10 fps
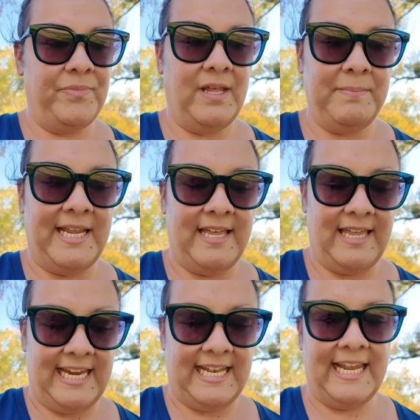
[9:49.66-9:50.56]
thumbnail
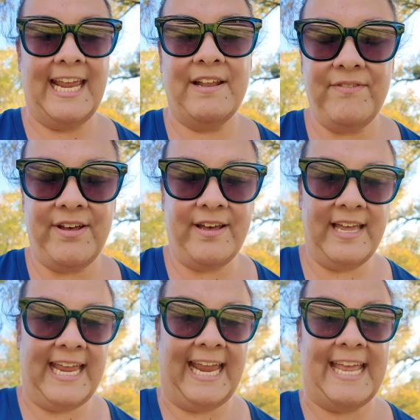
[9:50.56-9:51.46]
in Canva,
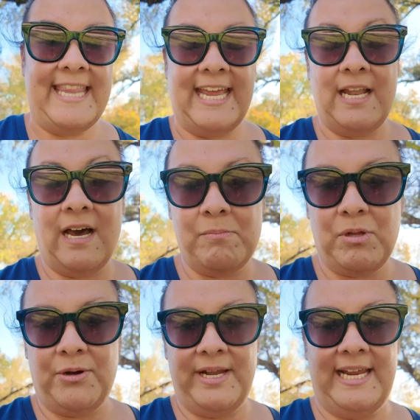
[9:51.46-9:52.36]
and then
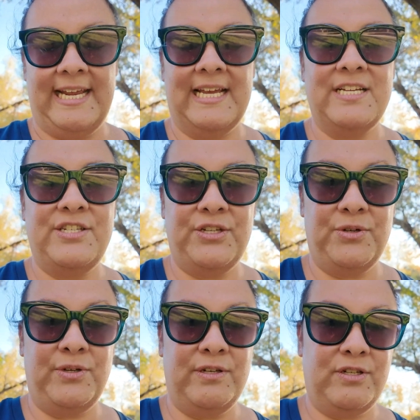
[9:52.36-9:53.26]
uploading
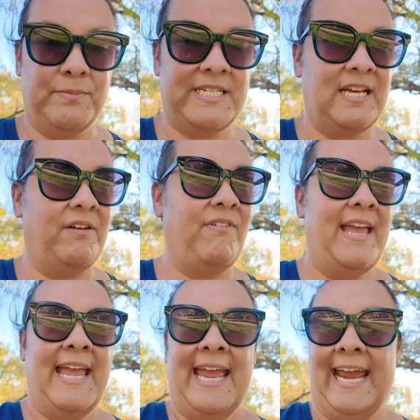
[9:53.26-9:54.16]
to YouTube itself,
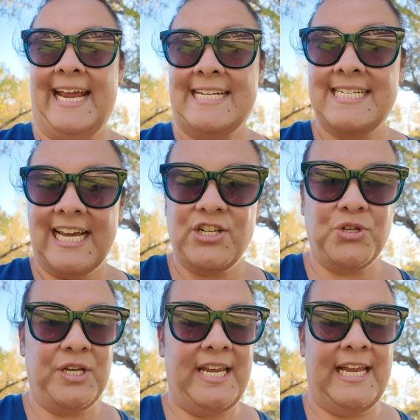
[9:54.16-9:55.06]
and
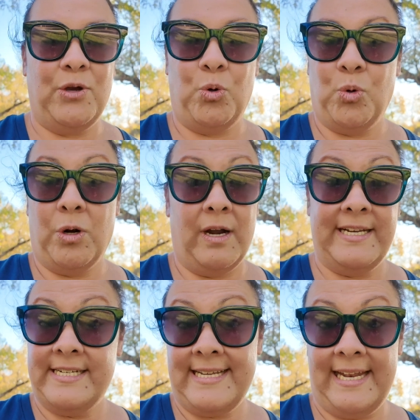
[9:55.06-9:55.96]
scheduling or
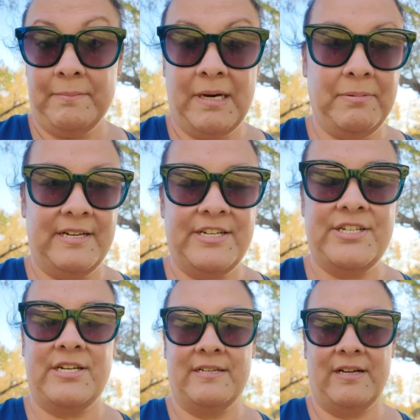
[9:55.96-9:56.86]
just hitting
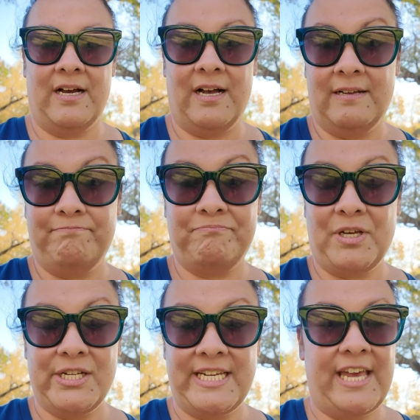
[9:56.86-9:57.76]
publish
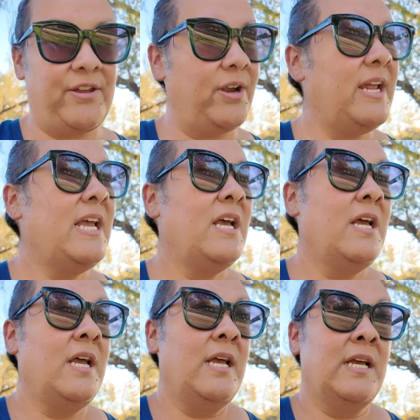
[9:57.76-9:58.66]
altogether.
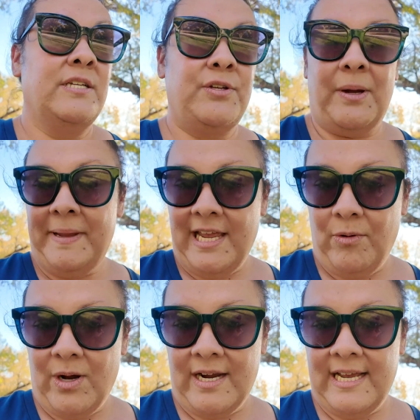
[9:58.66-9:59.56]
So I make it
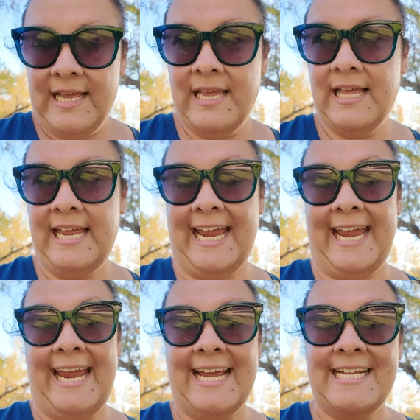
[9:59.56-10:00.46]
work,
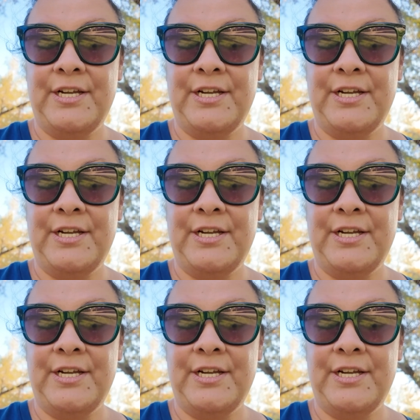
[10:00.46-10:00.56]
and